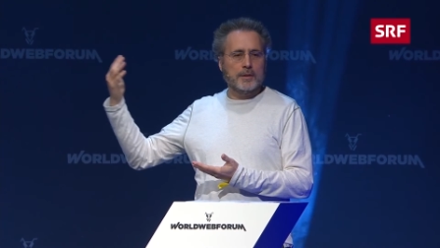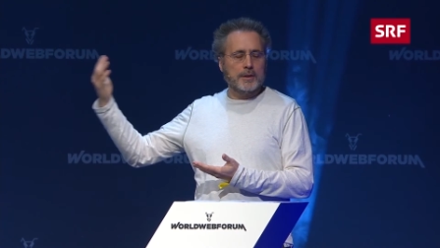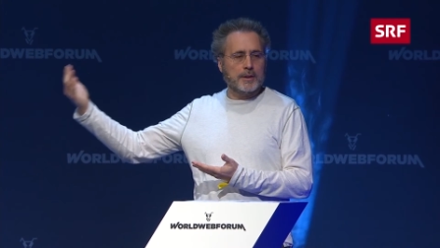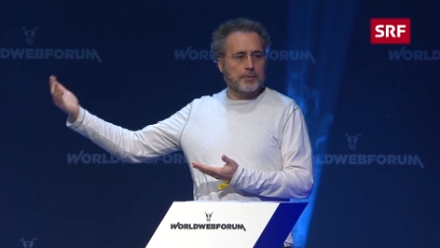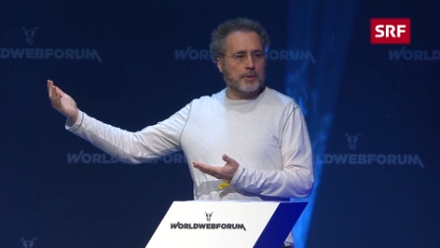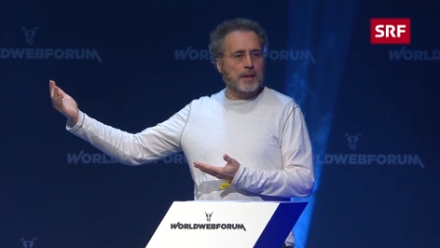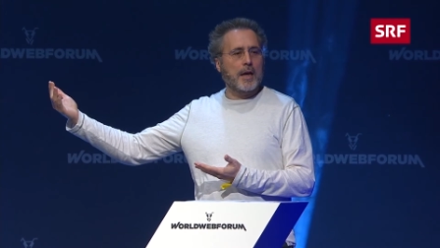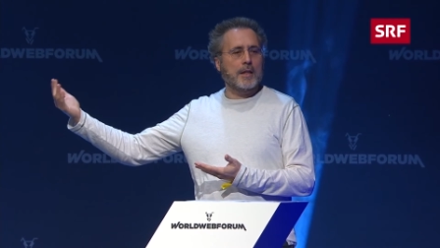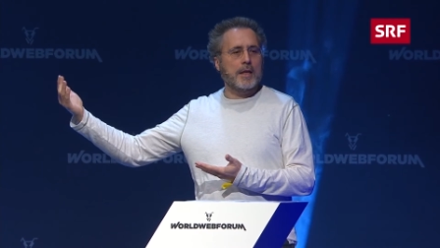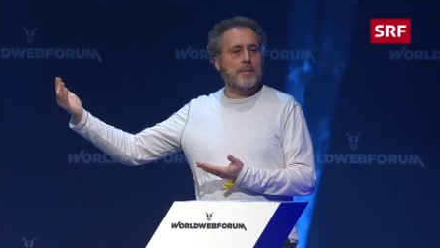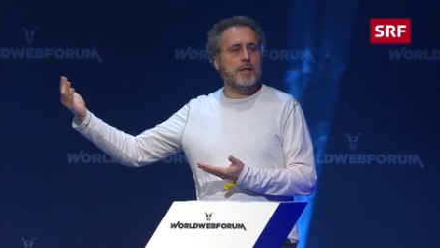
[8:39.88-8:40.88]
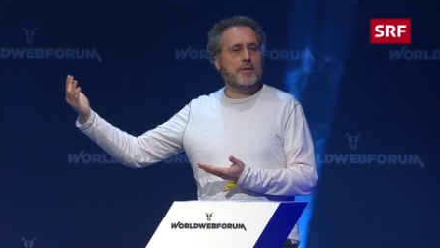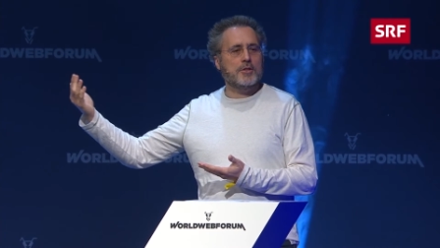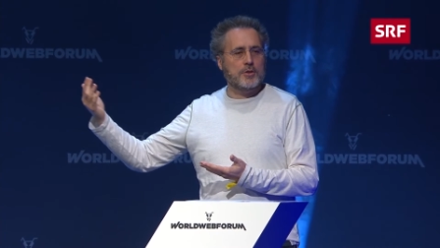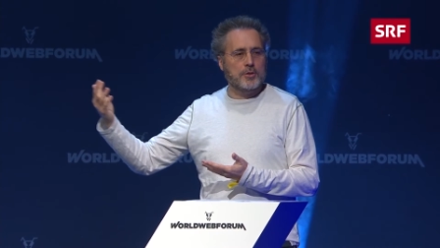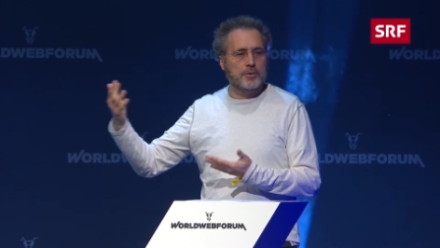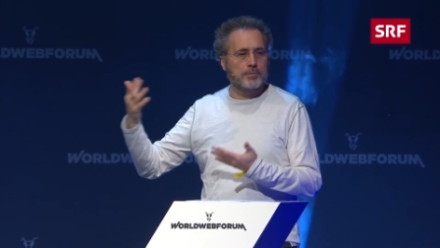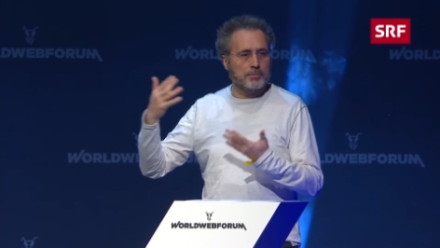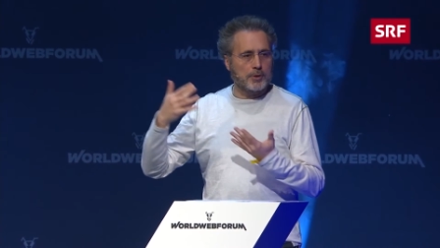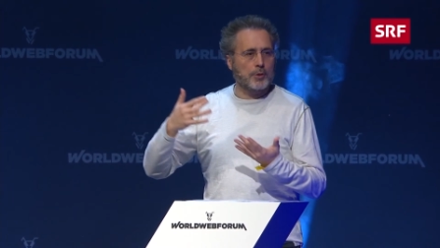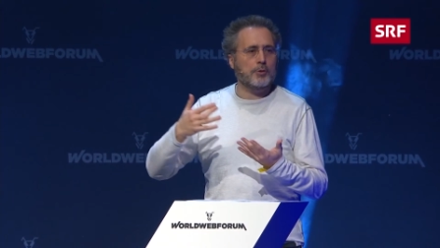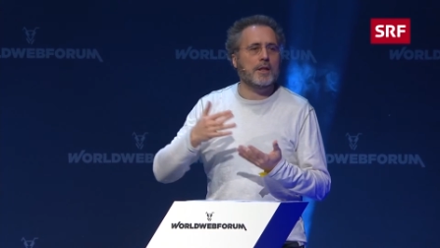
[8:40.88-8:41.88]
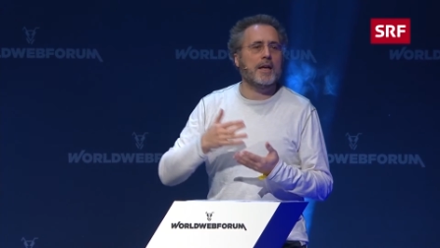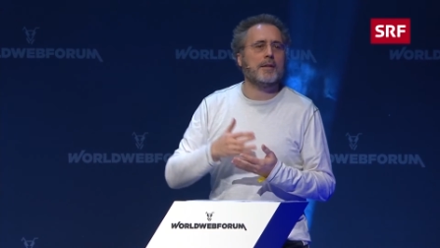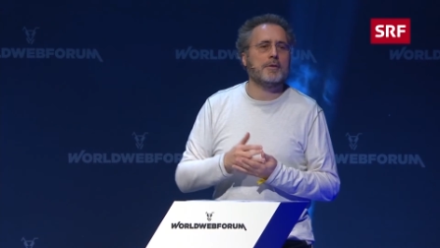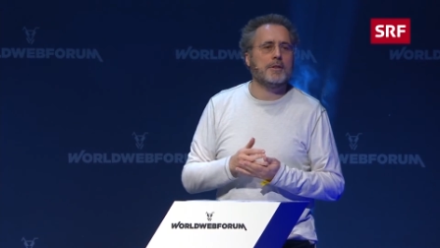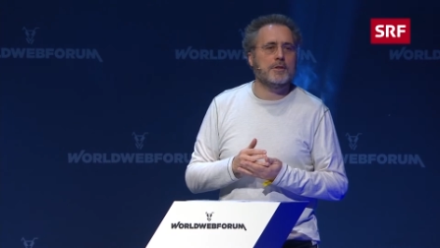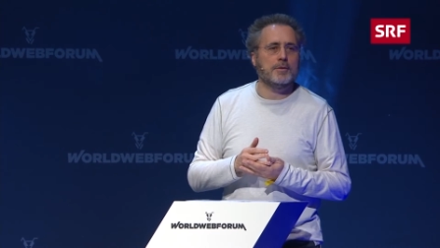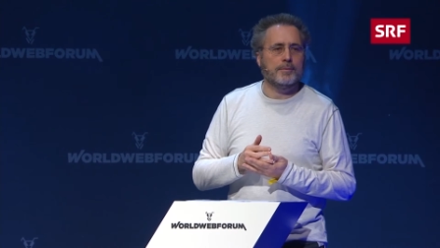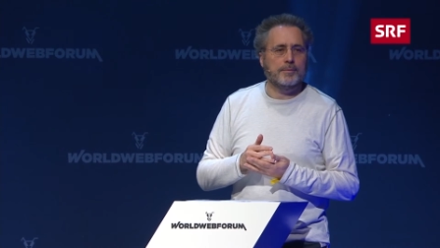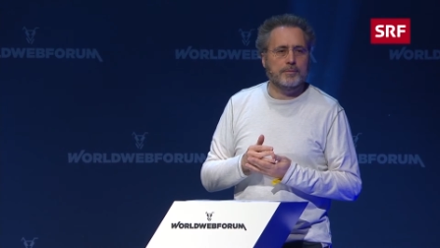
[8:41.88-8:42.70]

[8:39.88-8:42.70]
you know, that image to your language.